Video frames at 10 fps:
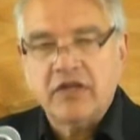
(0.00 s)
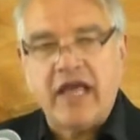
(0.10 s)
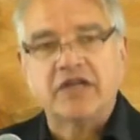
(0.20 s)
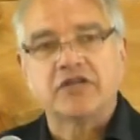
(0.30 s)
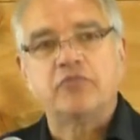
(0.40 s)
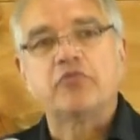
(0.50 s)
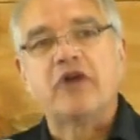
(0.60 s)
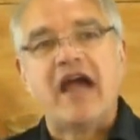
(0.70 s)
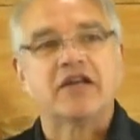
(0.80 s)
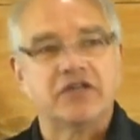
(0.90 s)
They actually
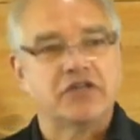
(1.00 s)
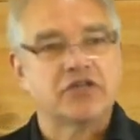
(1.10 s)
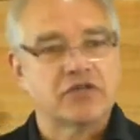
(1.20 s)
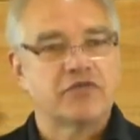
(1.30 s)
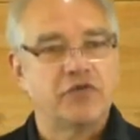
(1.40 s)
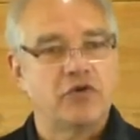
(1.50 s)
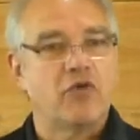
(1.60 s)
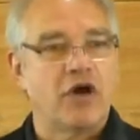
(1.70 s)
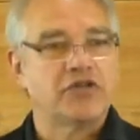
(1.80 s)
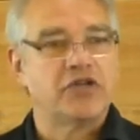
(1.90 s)
practice foot
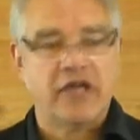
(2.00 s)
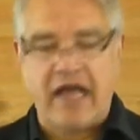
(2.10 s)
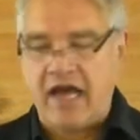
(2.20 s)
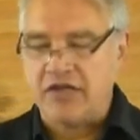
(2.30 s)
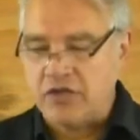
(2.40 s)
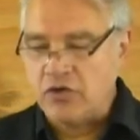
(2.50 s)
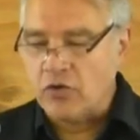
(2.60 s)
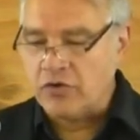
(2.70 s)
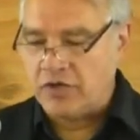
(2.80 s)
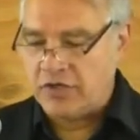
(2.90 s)
washing as an
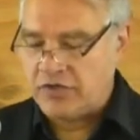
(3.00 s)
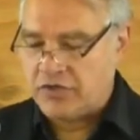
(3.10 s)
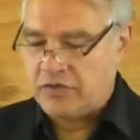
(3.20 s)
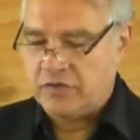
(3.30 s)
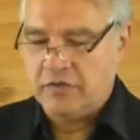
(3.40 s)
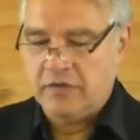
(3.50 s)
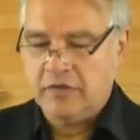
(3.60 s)
ordinance.